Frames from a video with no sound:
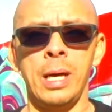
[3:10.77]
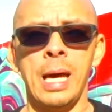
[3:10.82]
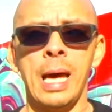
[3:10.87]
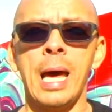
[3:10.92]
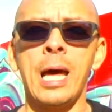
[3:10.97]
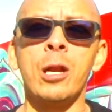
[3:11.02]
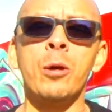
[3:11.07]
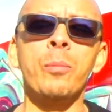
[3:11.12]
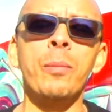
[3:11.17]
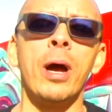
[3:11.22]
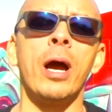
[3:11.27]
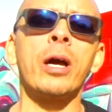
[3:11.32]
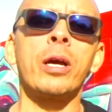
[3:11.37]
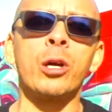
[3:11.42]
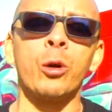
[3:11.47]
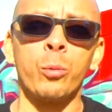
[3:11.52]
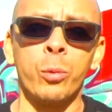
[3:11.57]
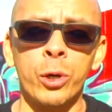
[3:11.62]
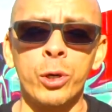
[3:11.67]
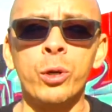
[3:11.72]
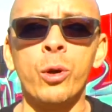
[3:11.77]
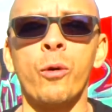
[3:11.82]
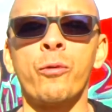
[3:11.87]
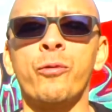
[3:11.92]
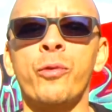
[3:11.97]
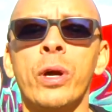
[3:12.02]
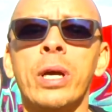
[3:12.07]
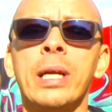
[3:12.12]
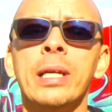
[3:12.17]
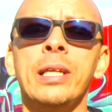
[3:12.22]
In America, we're no
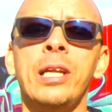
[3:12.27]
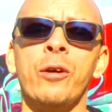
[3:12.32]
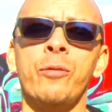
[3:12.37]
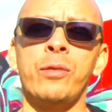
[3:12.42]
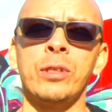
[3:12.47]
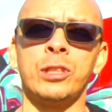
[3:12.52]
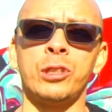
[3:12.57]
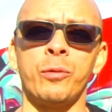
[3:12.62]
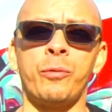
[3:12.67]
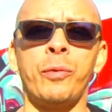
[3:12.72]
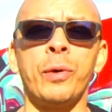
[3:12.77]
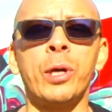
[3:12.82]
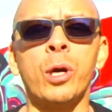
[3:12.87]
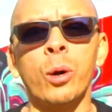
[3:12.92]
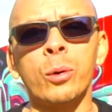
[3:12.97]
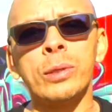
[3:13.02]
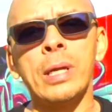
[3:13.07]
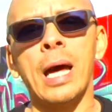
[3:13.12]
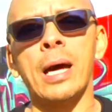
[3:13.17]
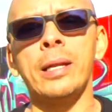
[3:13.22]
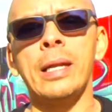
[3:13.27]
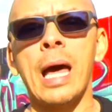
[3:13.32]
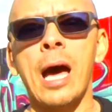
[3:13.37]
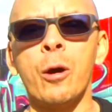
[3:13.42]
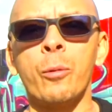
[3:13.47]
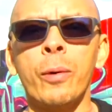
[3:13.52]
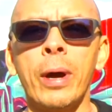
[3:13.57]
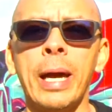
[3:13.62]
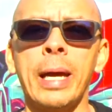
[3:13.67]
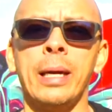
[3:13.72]
freaking difference if we go down
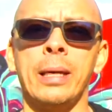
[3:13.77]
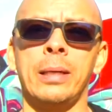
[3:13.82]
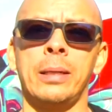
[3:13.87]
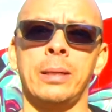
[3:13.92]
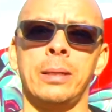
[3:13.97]
that way.